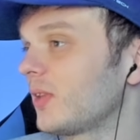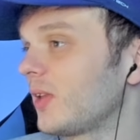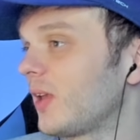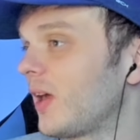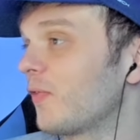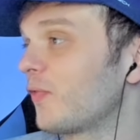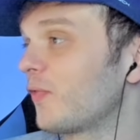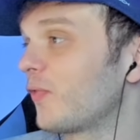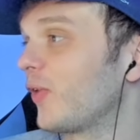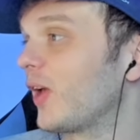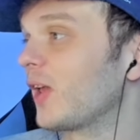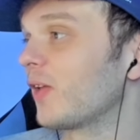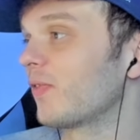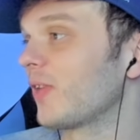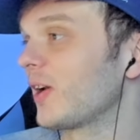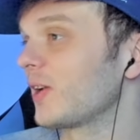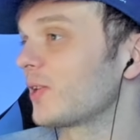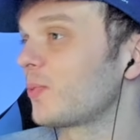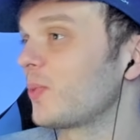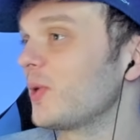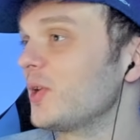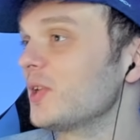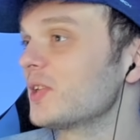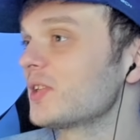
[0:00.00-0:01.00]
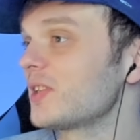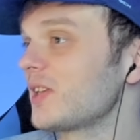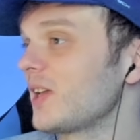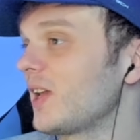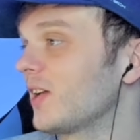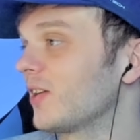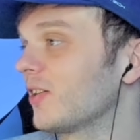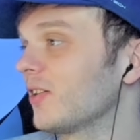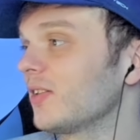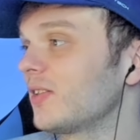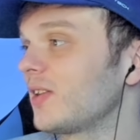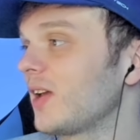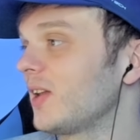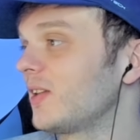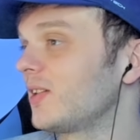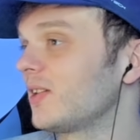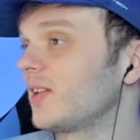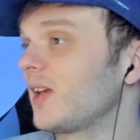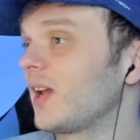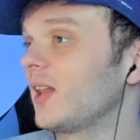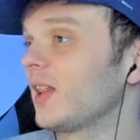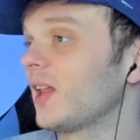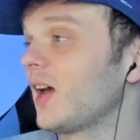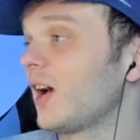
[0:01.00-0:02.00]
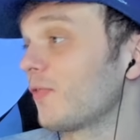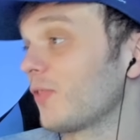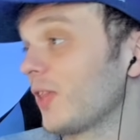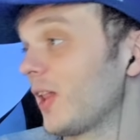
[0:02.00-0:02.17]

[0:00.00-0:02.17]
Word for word: a thing that we see in our day-to-day life.